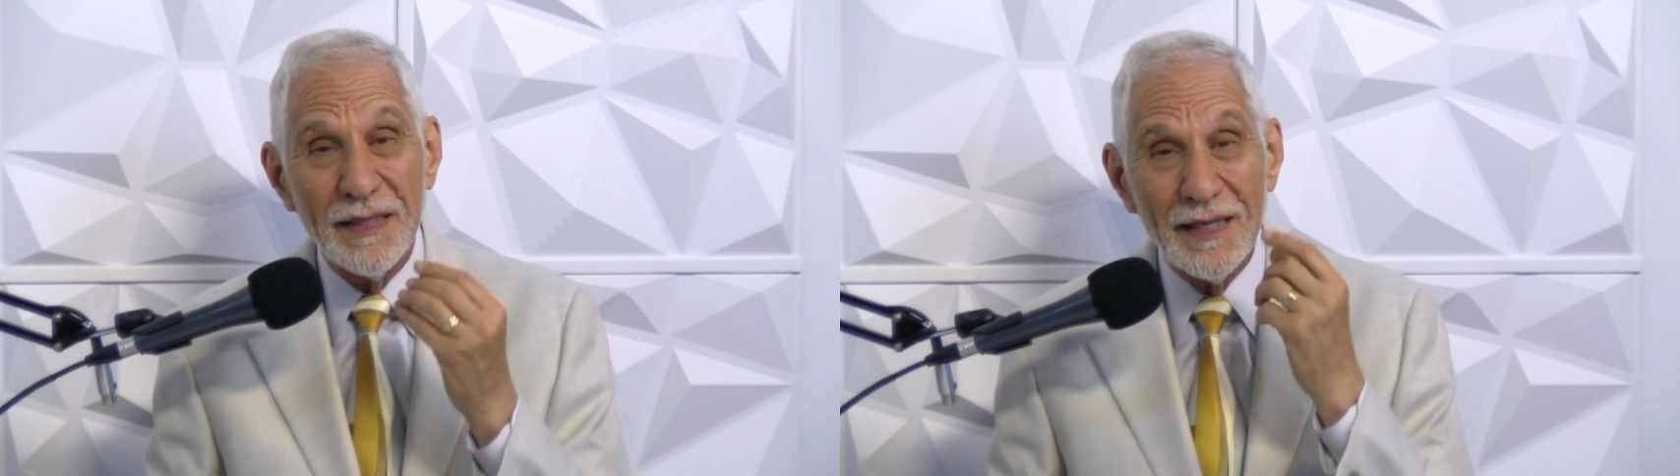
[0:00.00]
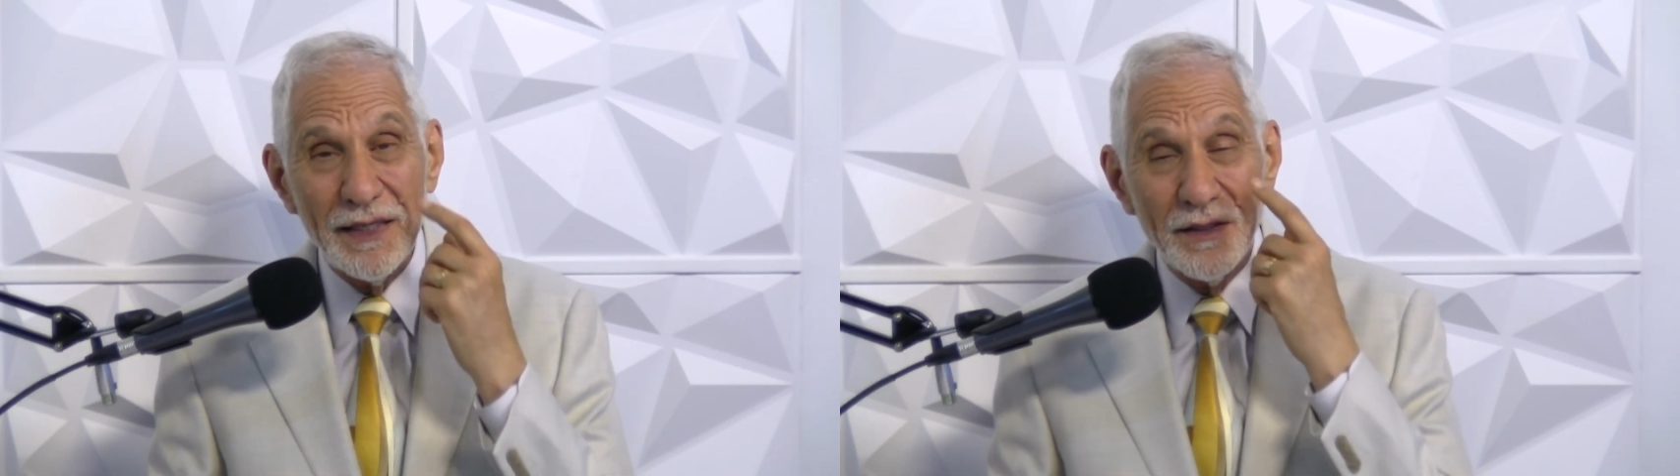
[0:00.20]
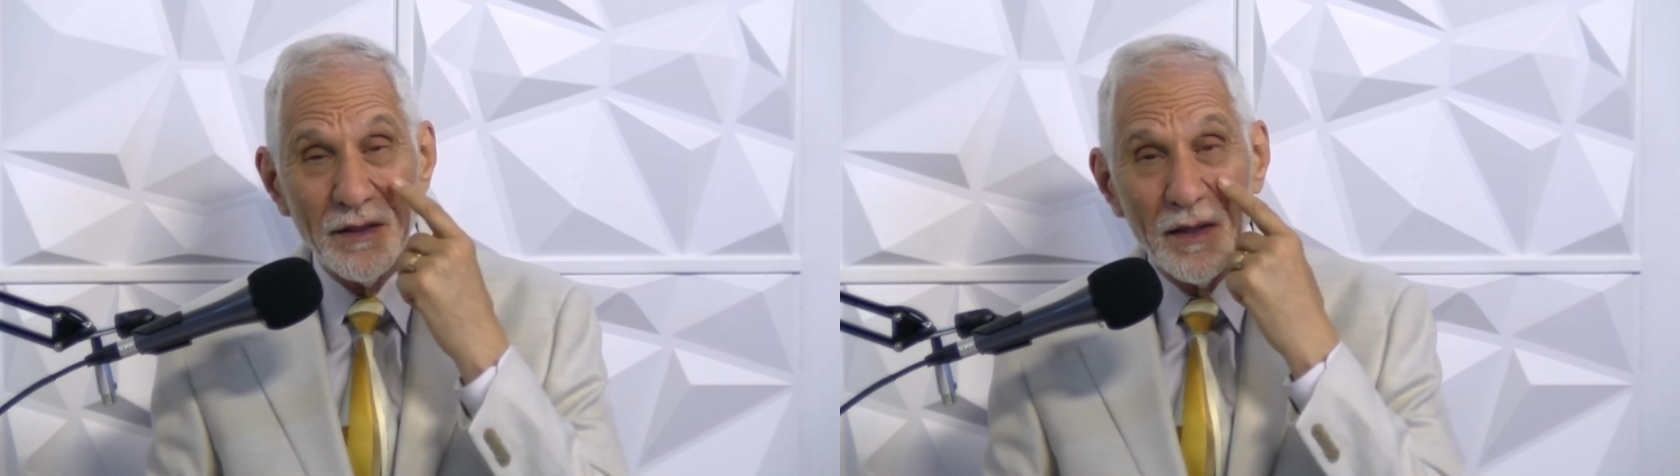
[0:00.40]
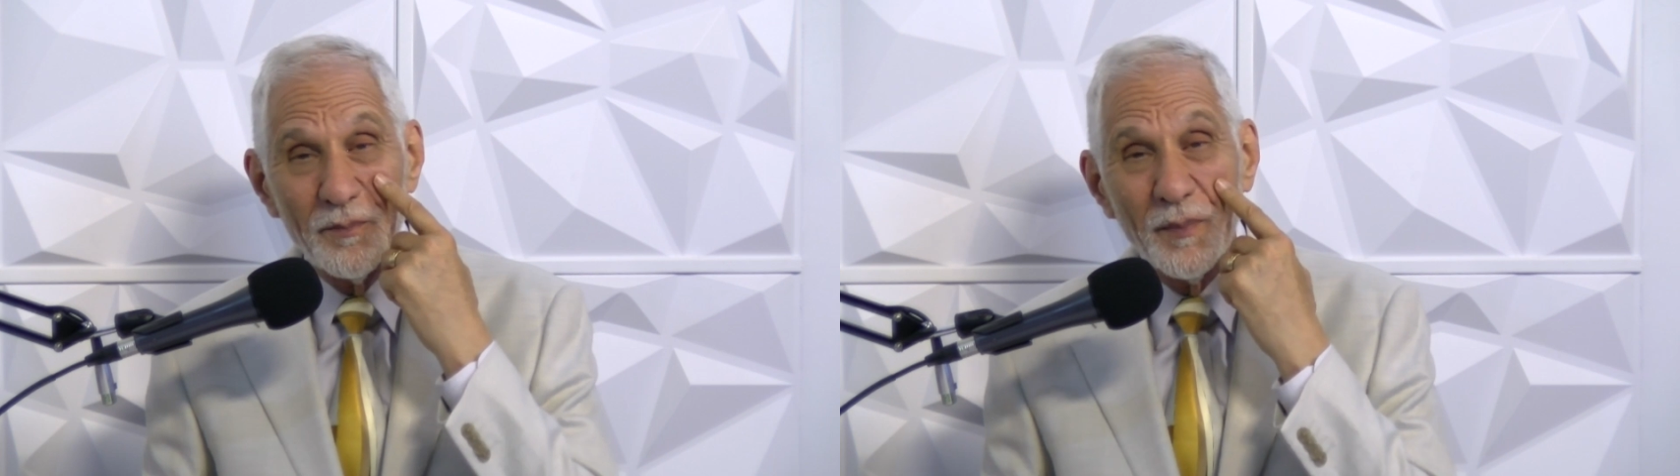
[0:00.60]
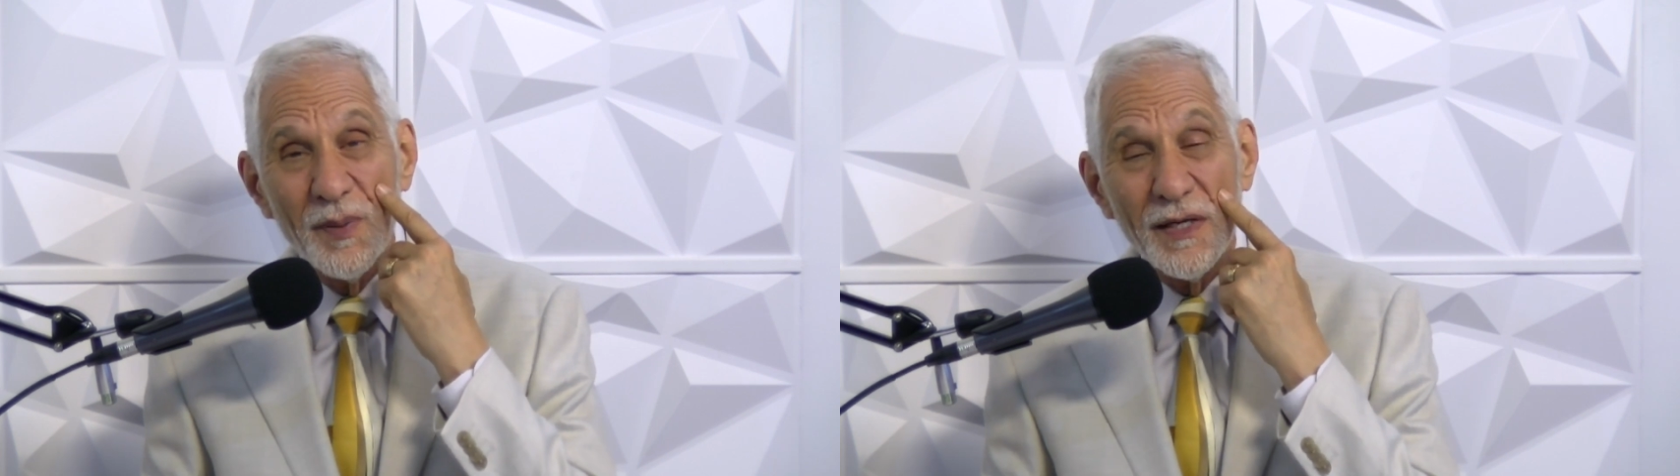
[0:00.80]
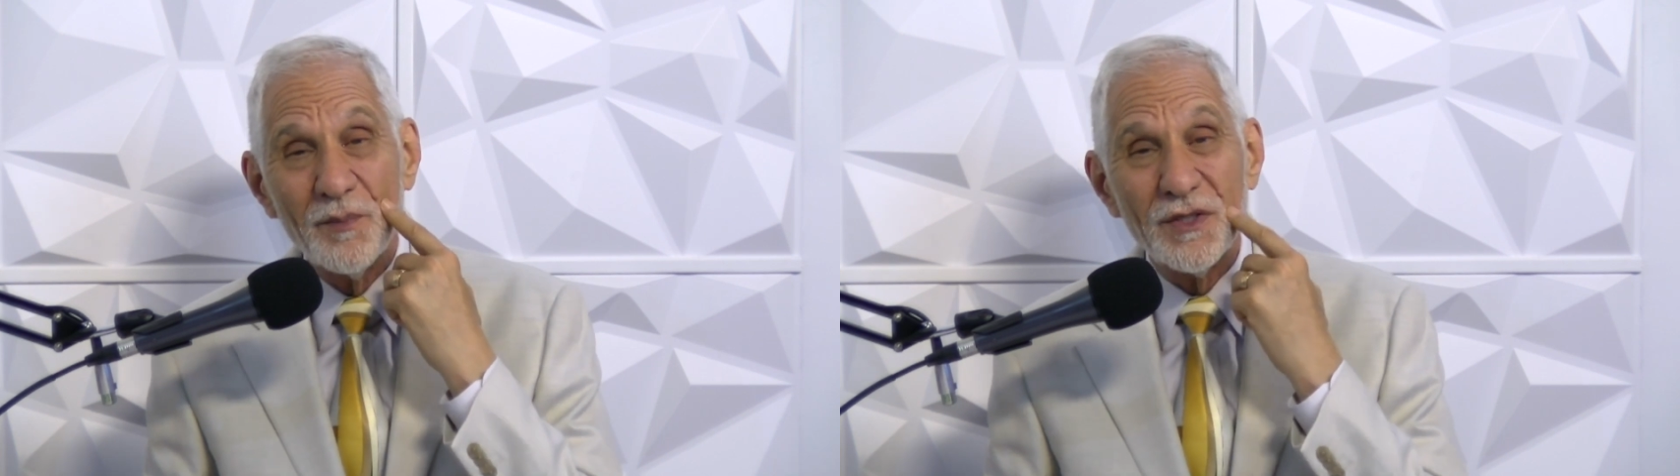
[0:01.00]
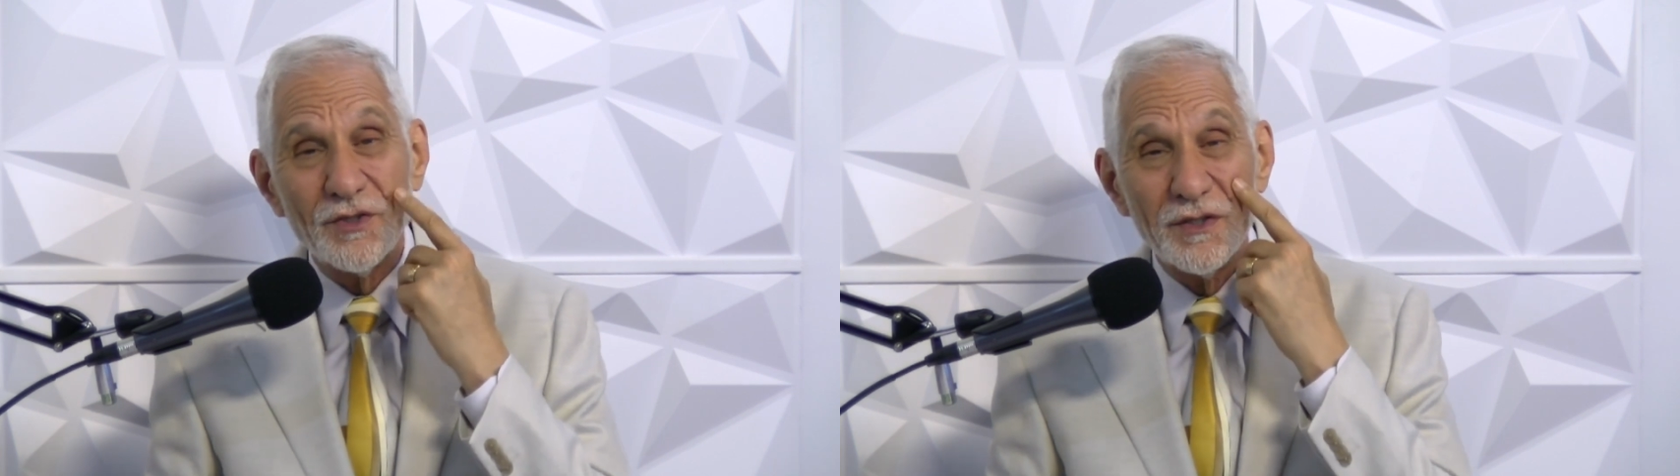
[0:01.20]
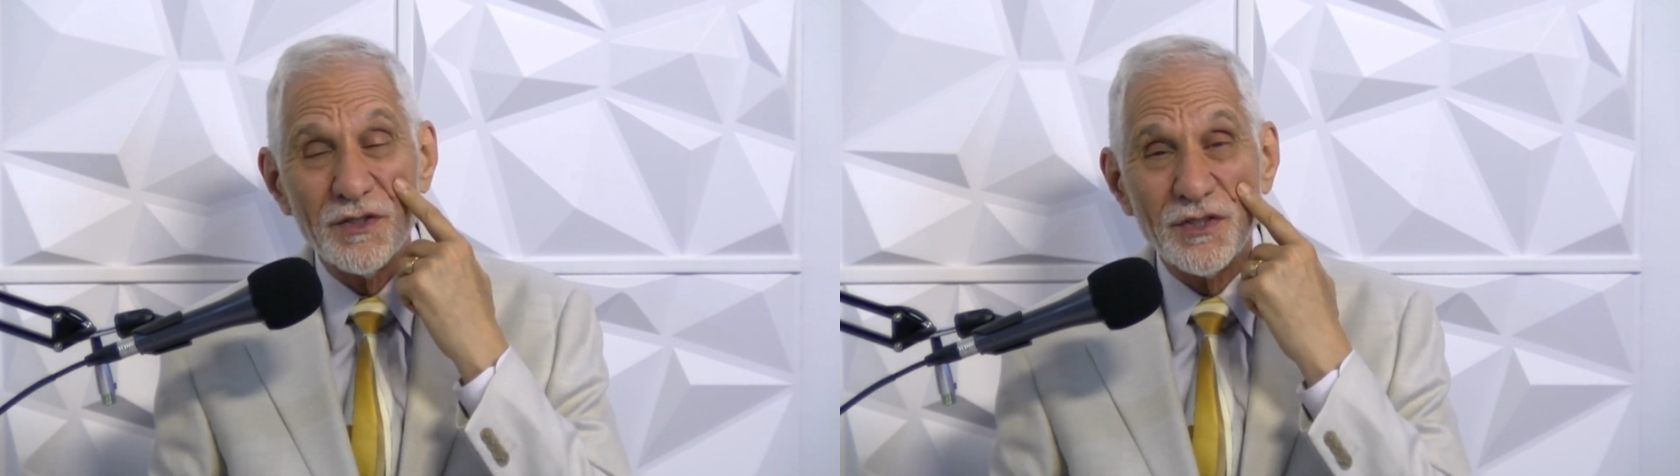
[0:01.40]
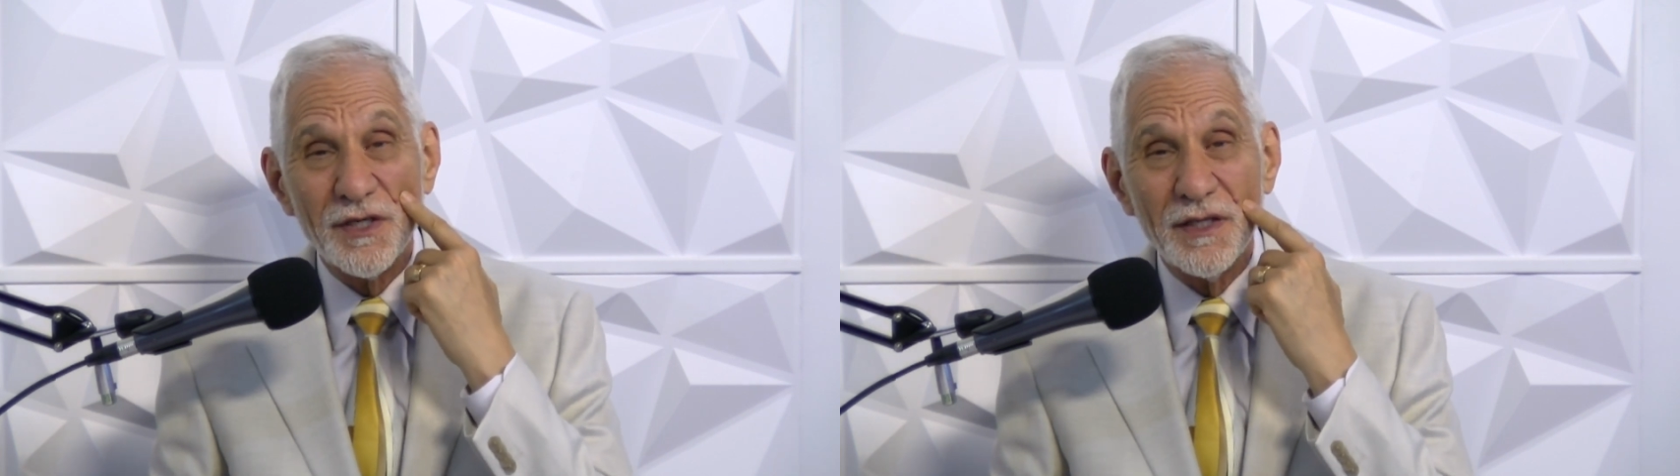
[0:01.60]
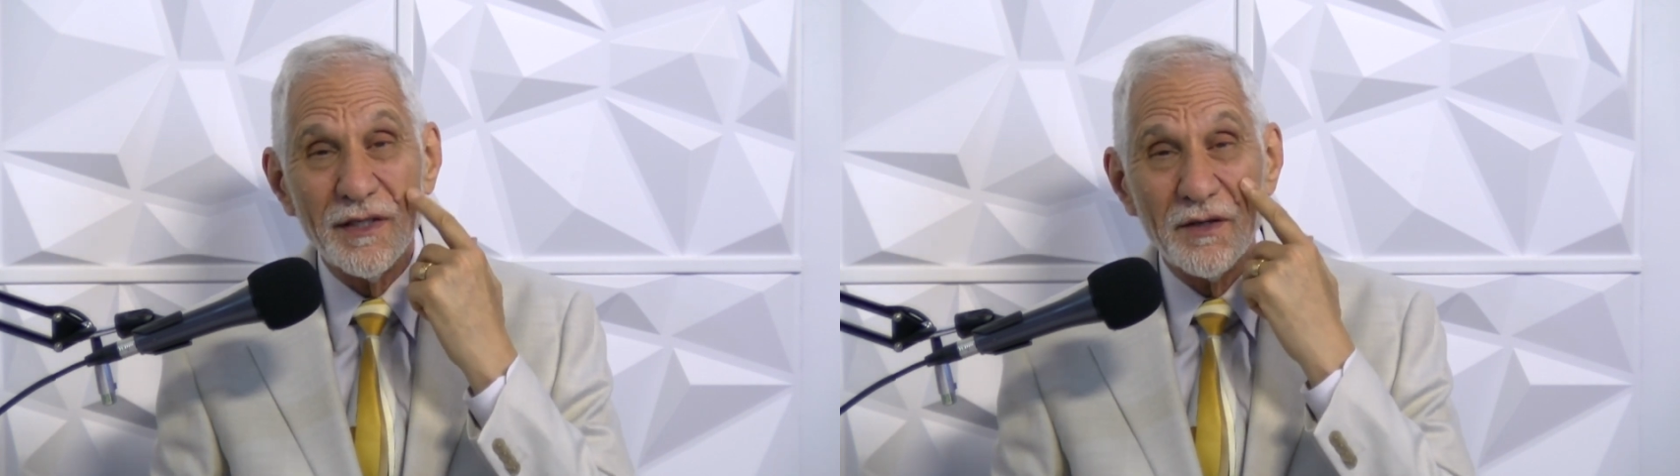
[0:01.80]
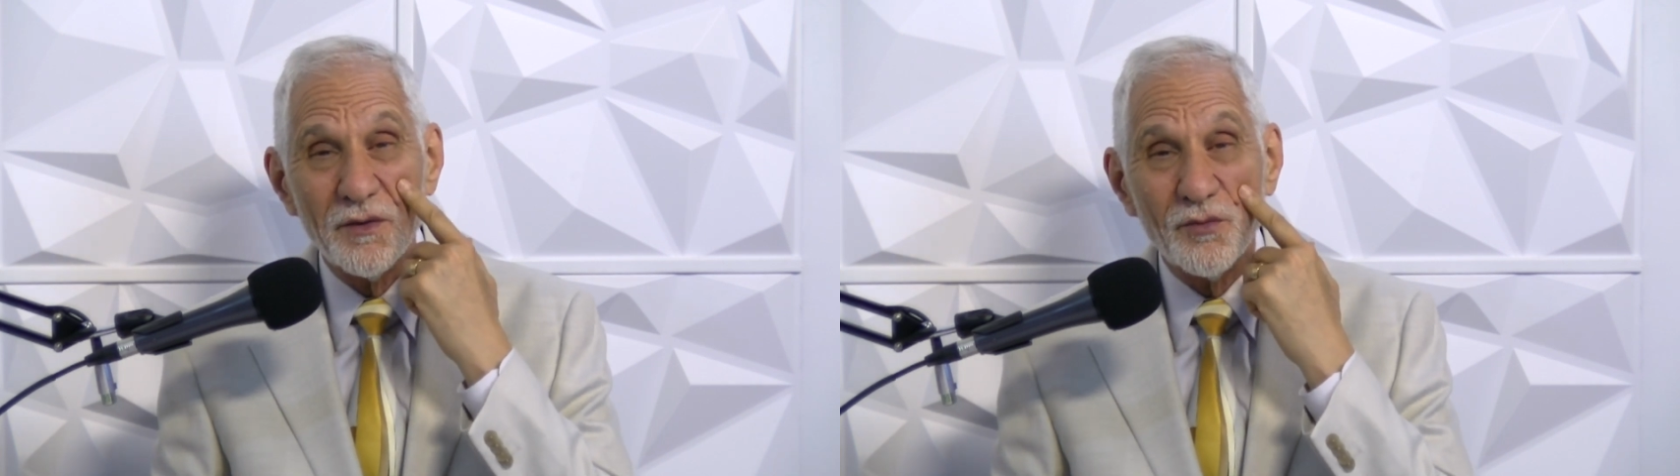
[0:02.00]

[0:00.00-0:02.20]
heating up pigments in the skin that are